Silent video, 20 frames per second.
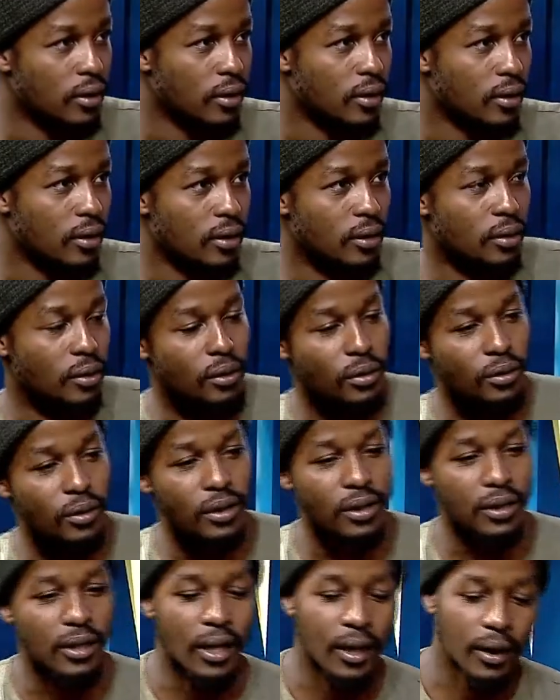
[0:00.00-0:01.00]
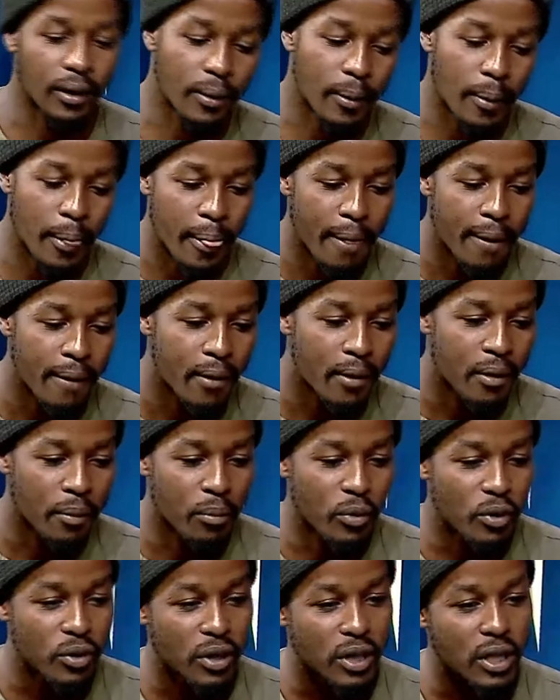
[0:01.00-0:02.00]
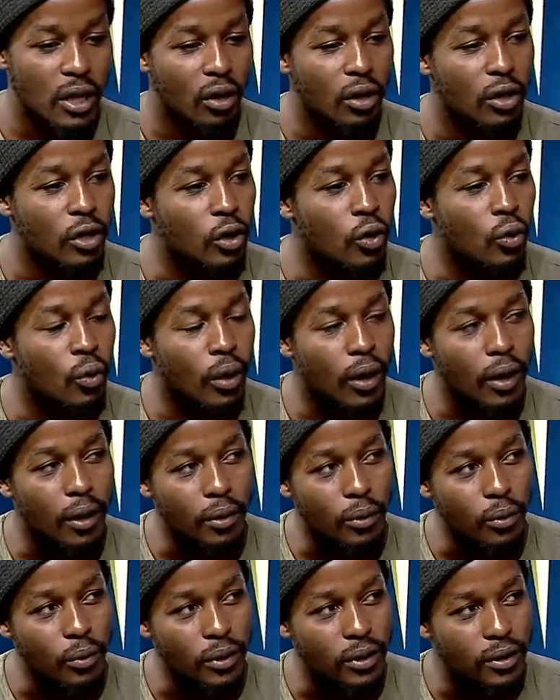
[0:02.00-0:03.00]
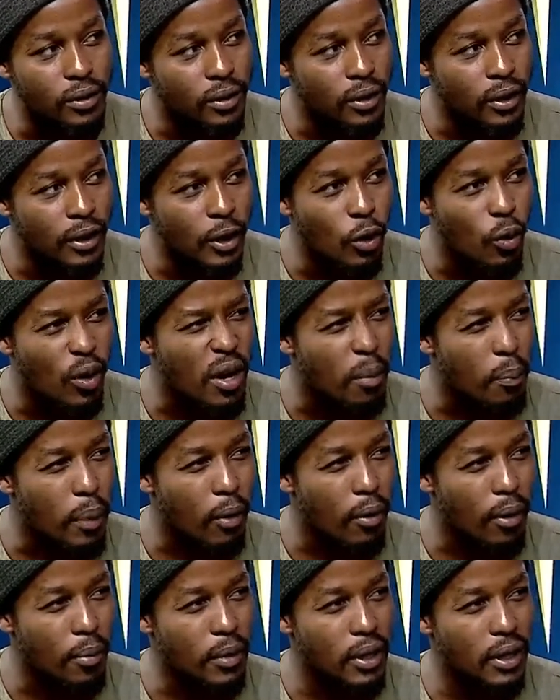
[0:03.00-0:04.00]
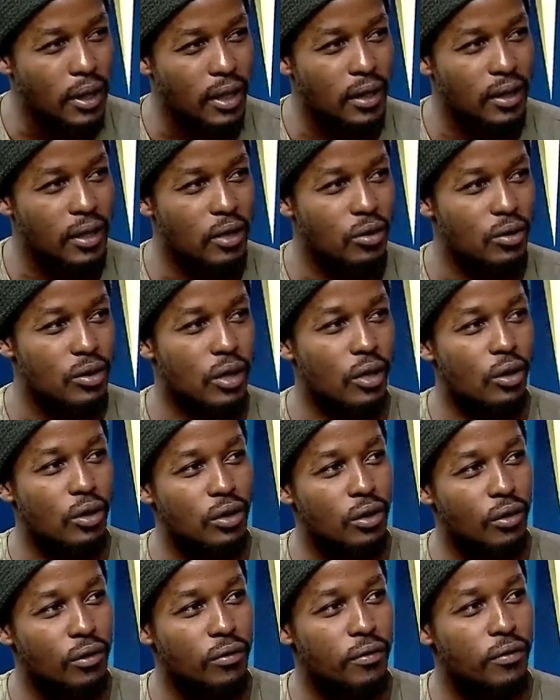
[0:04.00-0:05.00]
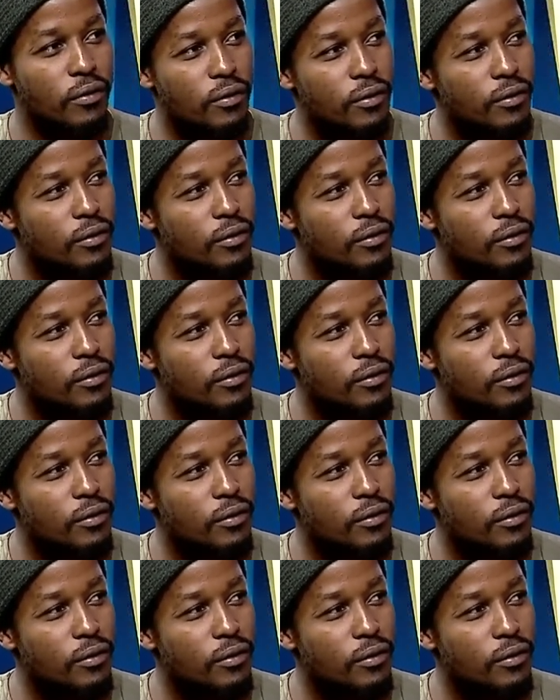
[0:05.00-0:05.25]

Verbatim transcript: Mm. Uh, you, you see like music yao ilikuwa with ilikuwa na power mingi, and there was a lot of